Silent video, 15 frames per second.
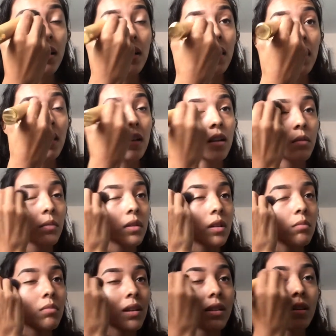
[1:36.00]
then I'm
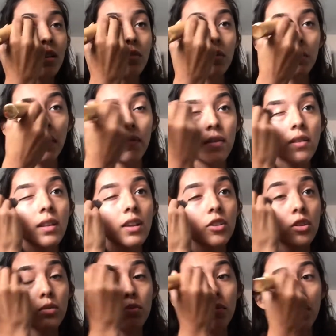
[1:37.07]
gonna blend it with my
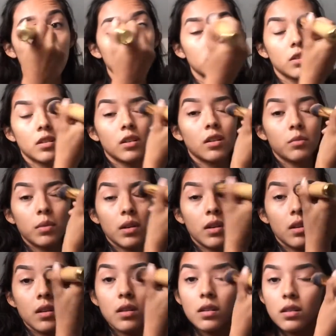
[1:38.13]
foundation brush, you know,
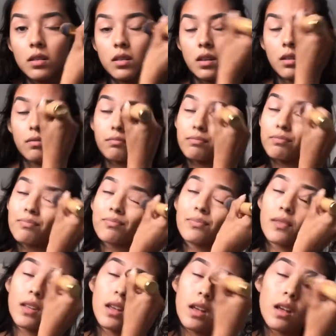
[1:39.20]
because it
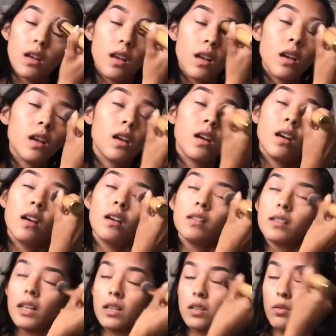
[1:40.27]

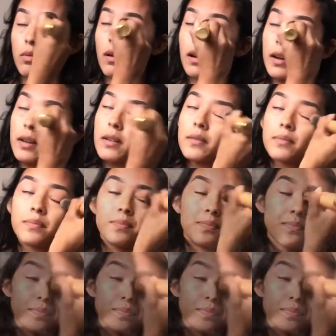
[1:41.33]
takes a while.